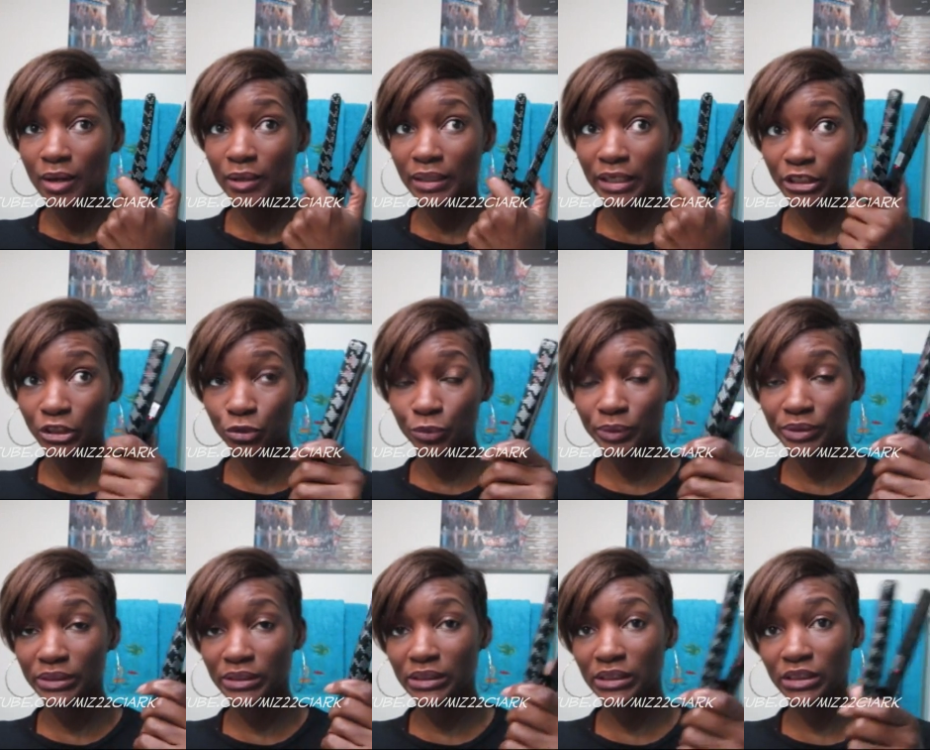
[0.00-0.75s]

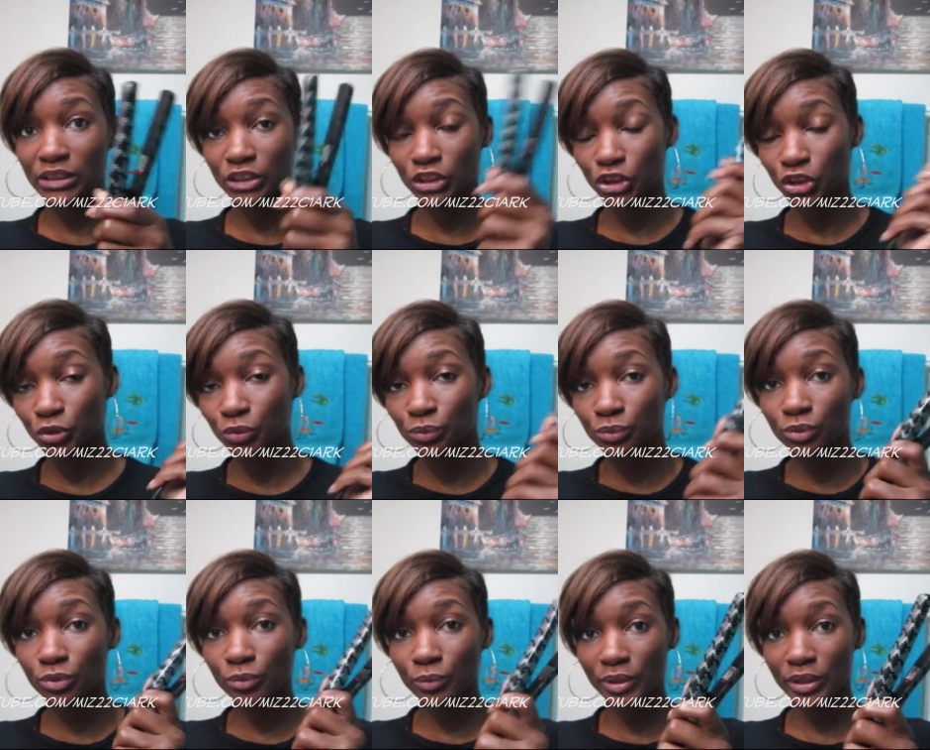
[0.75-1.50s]
electricity to shoot
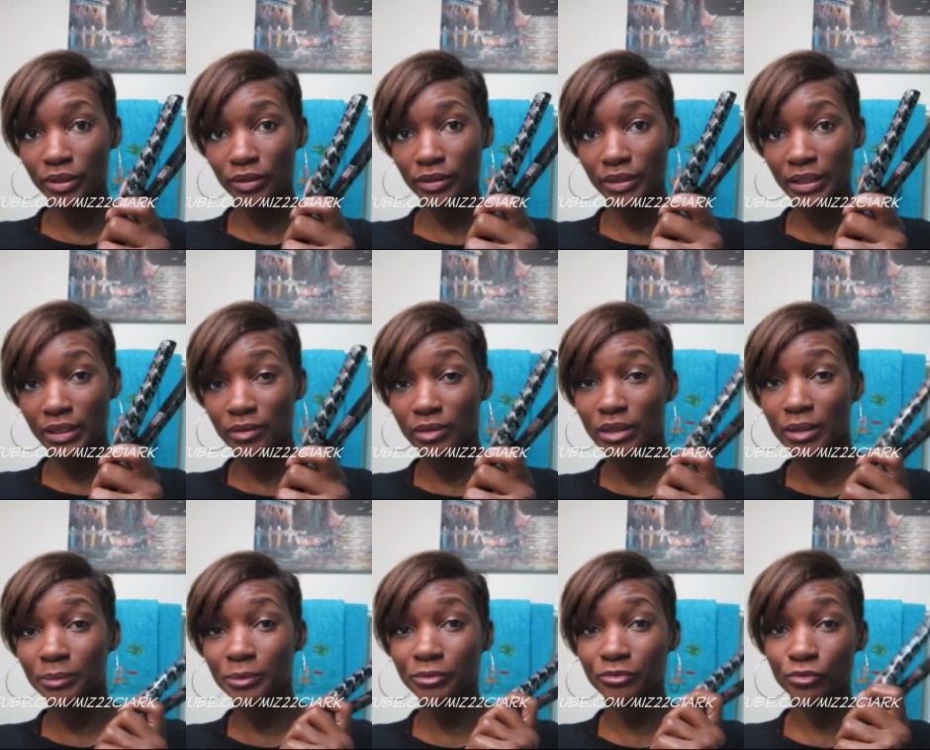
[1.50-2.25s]
through here to get
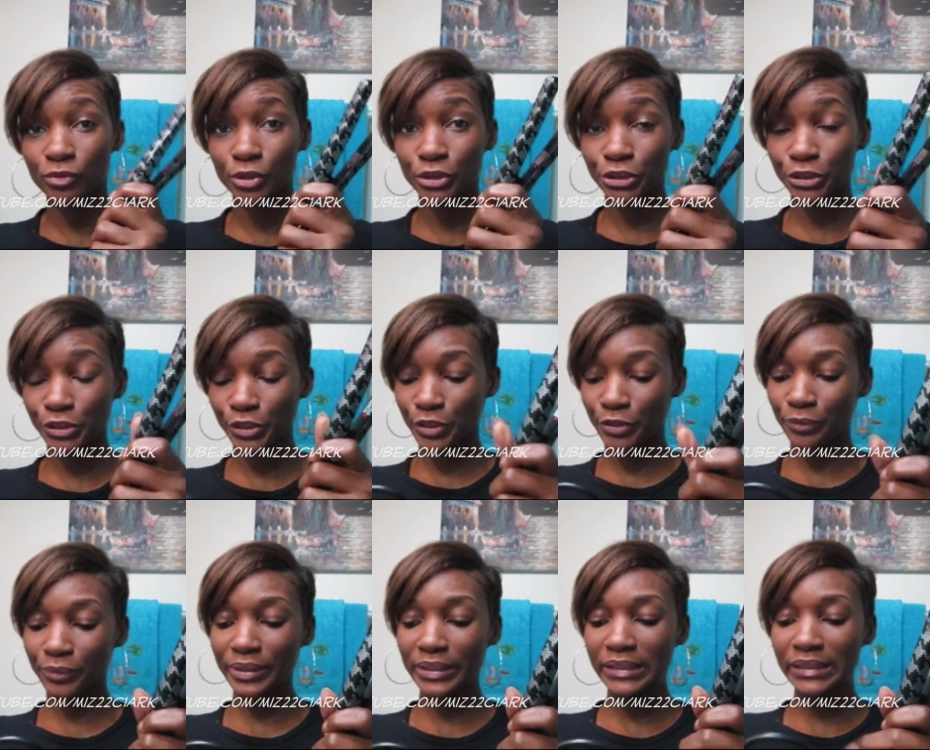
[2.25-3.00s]
it up to 400
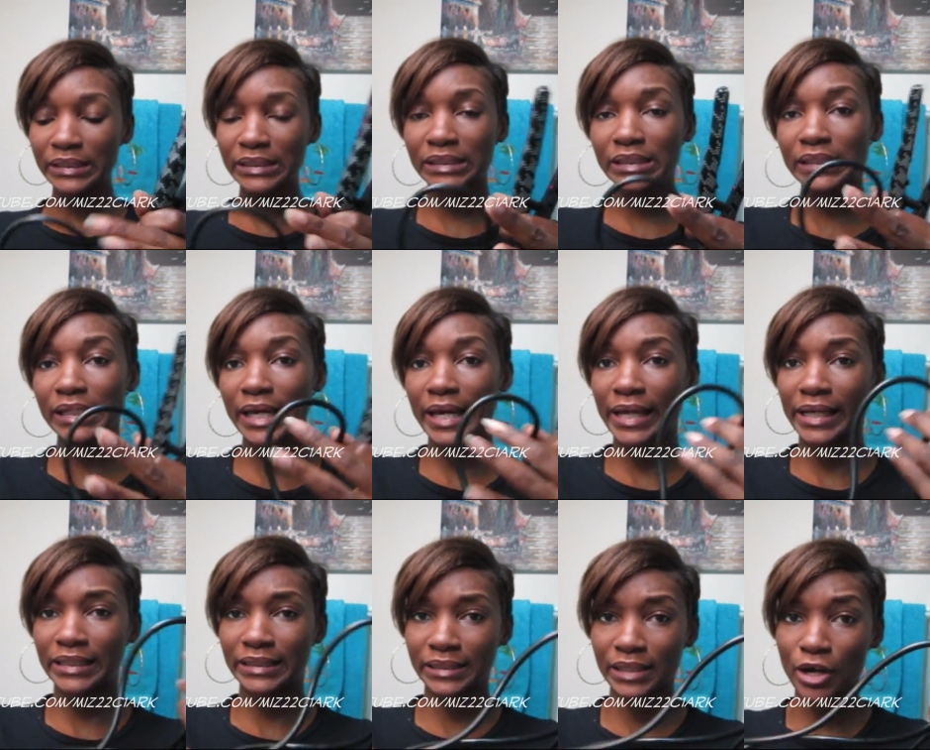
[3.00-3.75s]
degrees, it
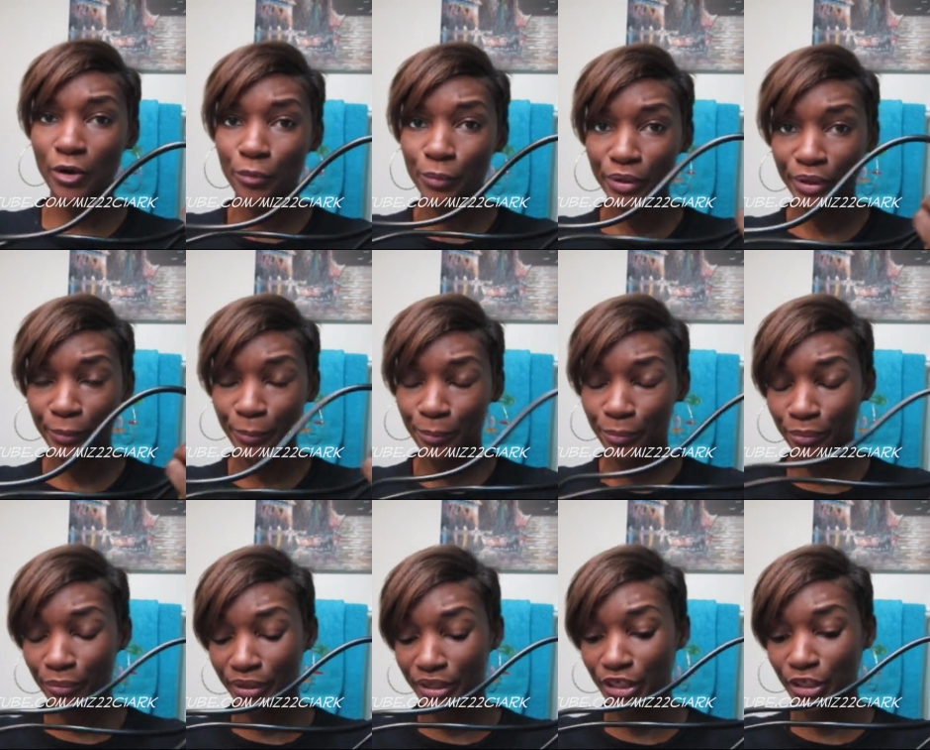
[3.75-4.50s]
has to come with a
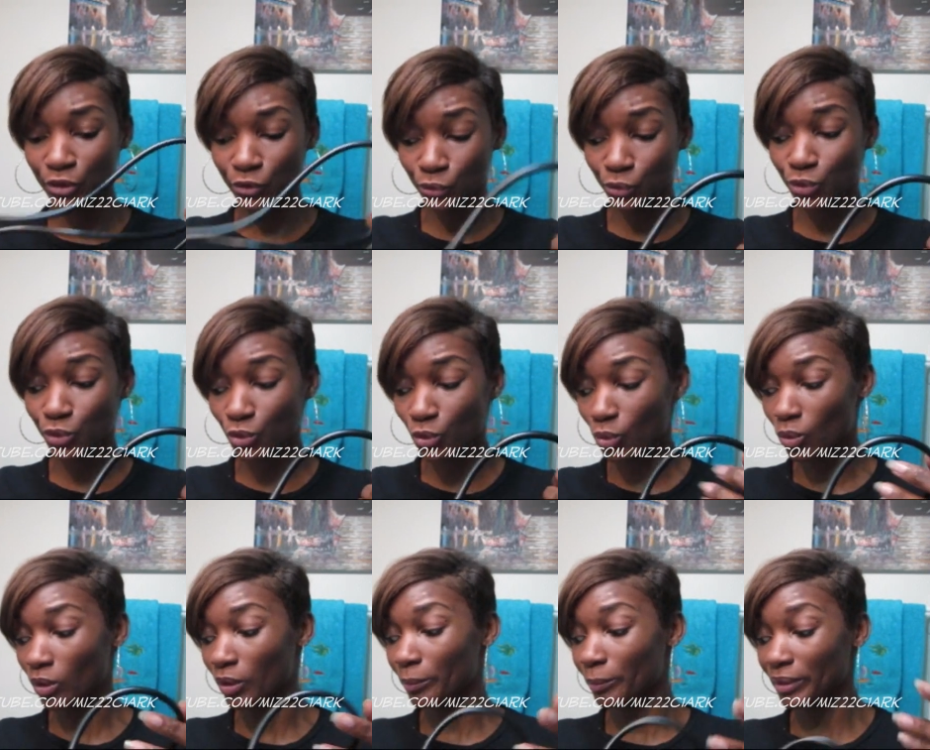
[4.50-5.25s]
pretty huge
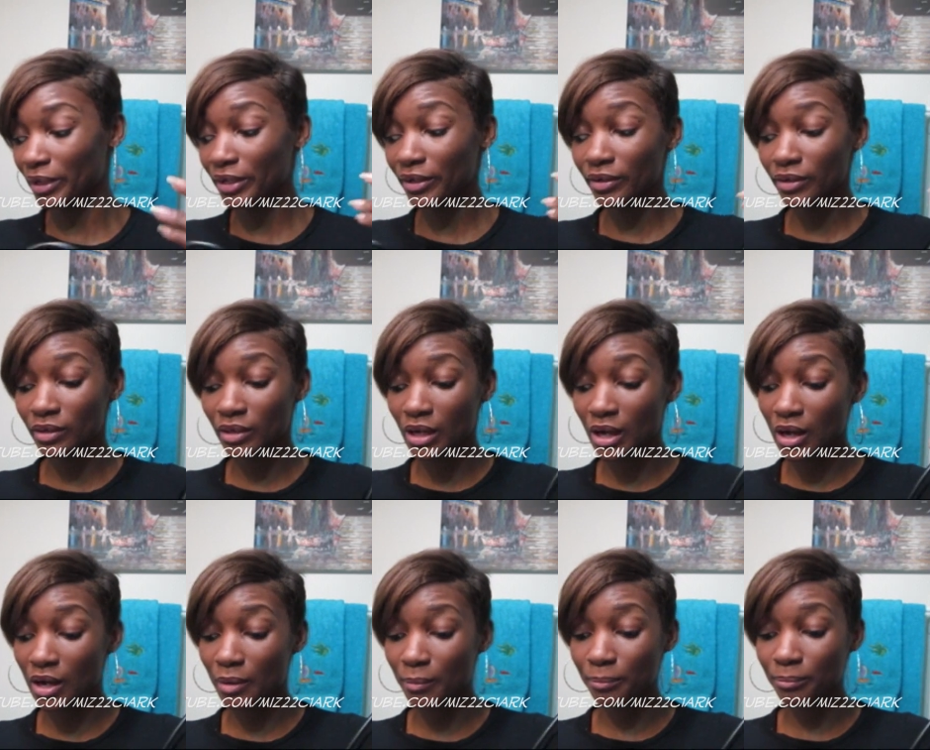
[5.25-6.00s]
cord. Bigger than
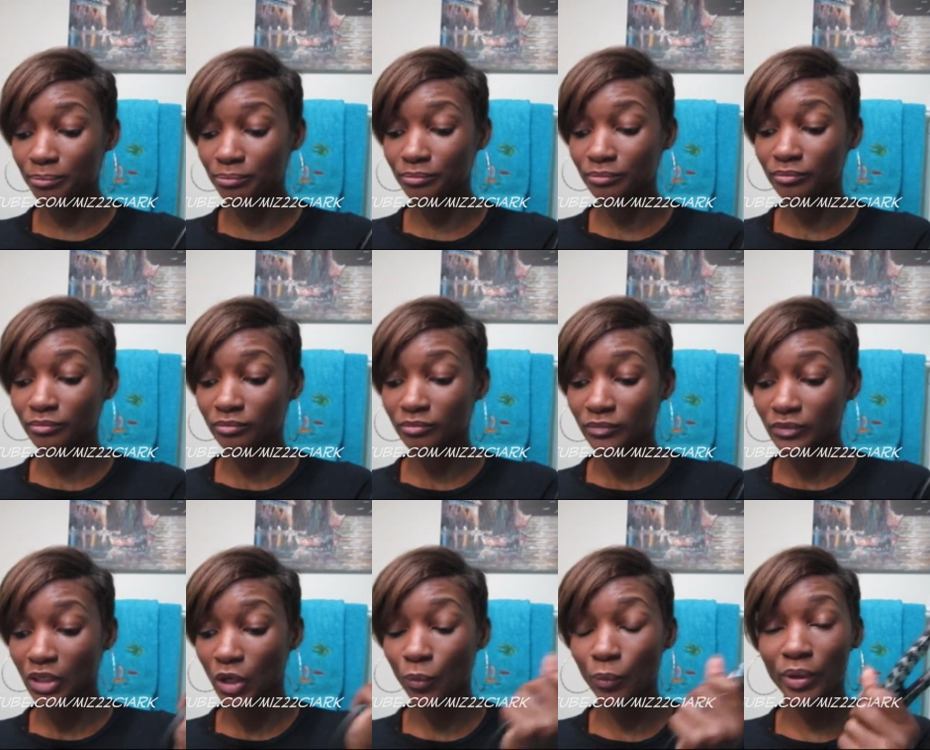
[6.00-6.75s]
um,
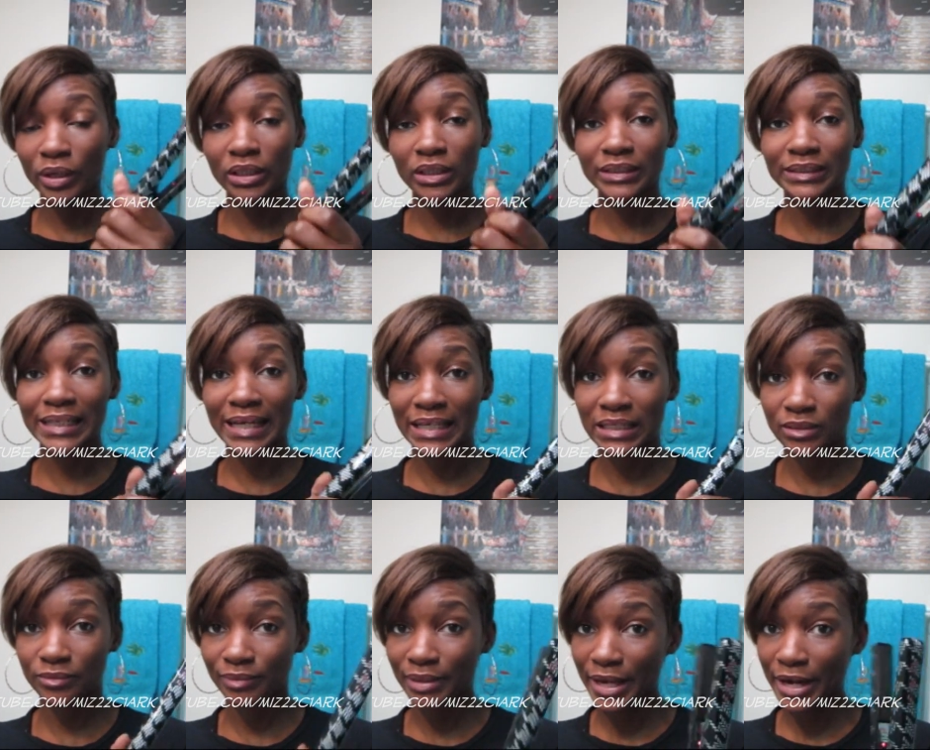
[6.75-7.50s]
a regular
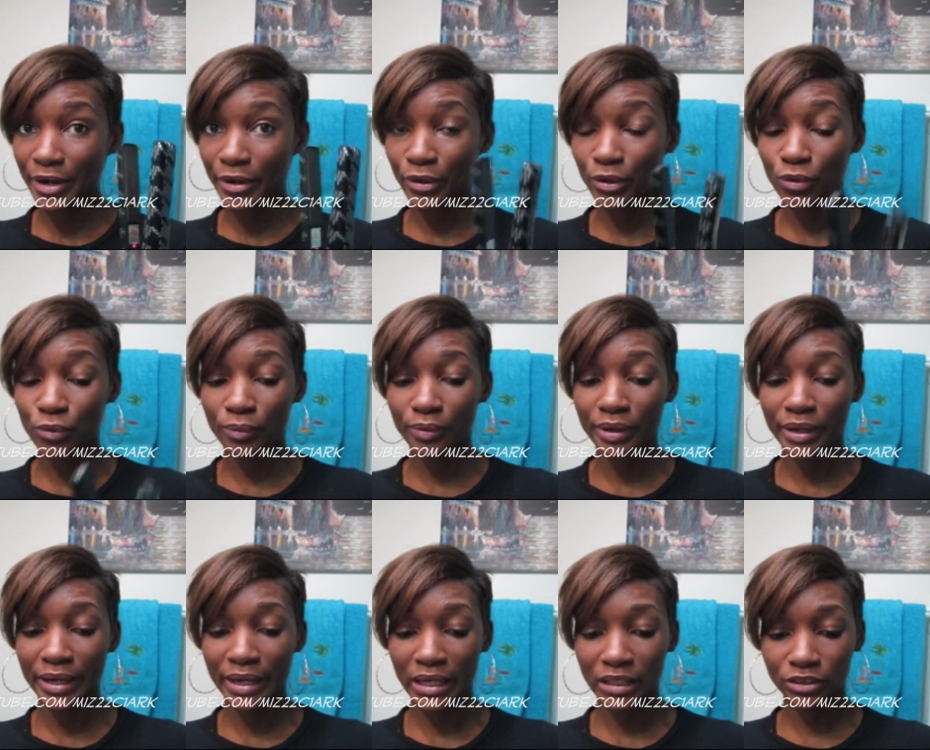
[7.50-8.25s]
size flat iron
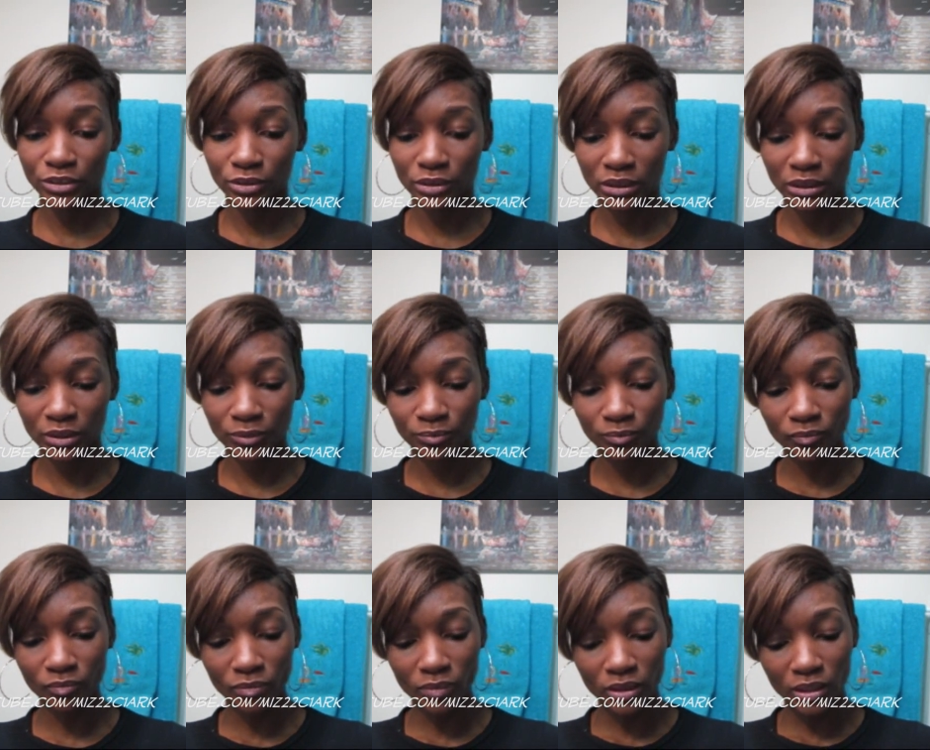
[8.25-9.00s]
cord actually.
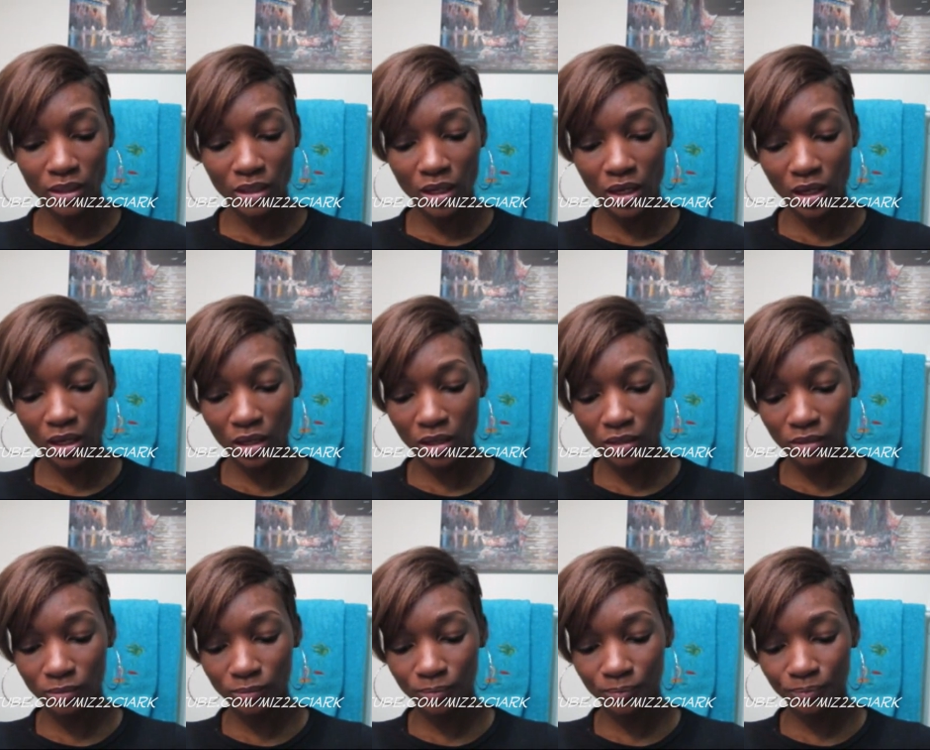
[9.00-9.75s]

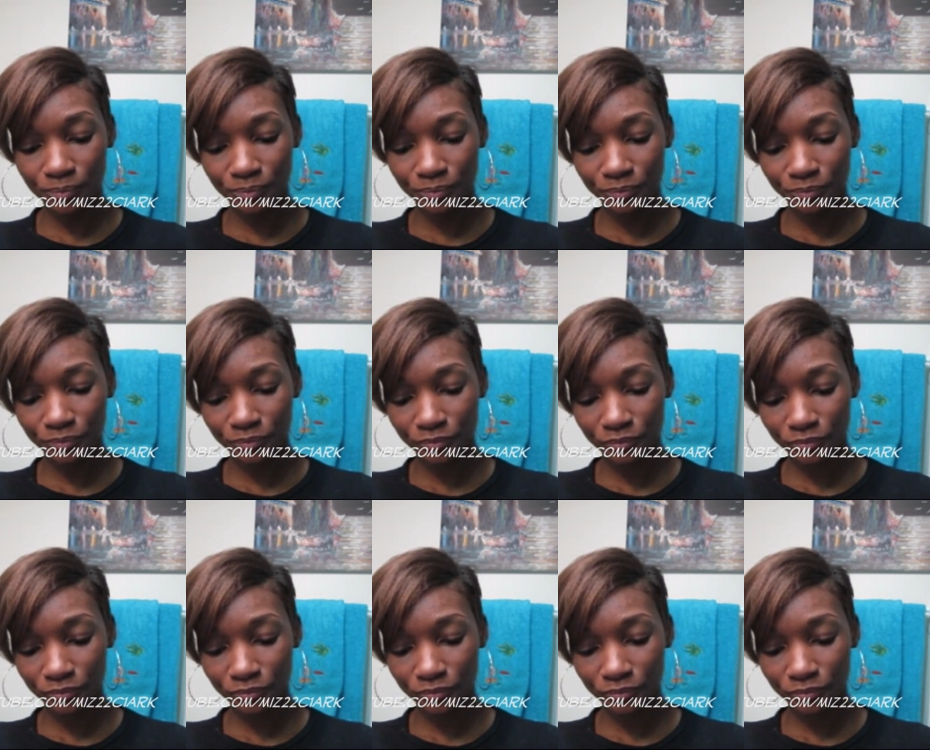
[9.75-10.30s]
Um,